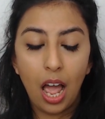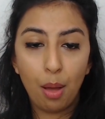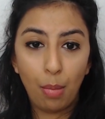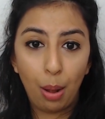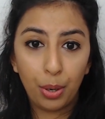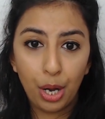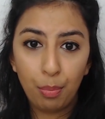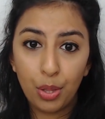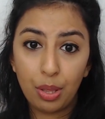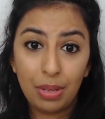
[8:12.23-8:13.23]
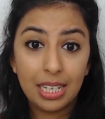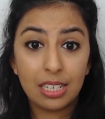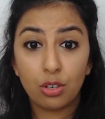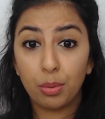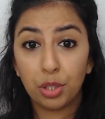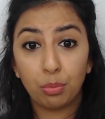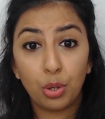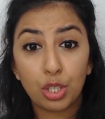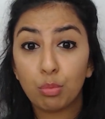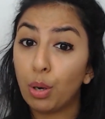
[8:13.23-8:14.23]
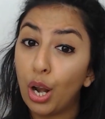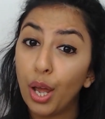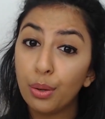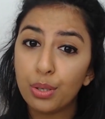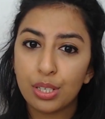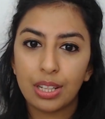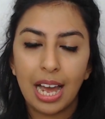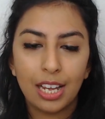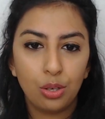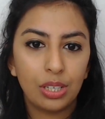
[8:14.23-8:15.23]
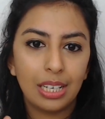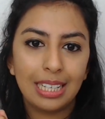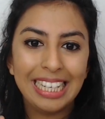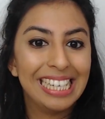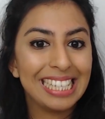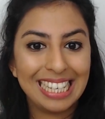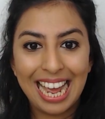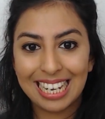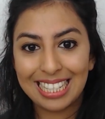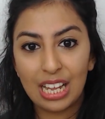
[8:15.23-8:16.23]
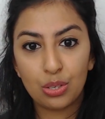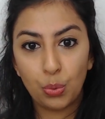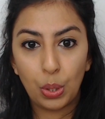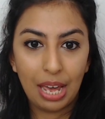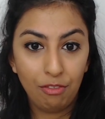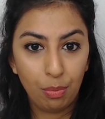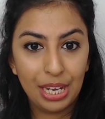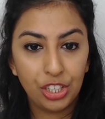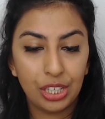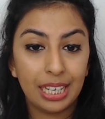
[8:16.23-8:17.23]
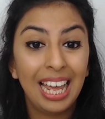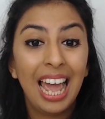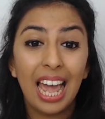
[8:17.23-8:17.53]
I'm going to put them in the description box below so that you can easily access all that information,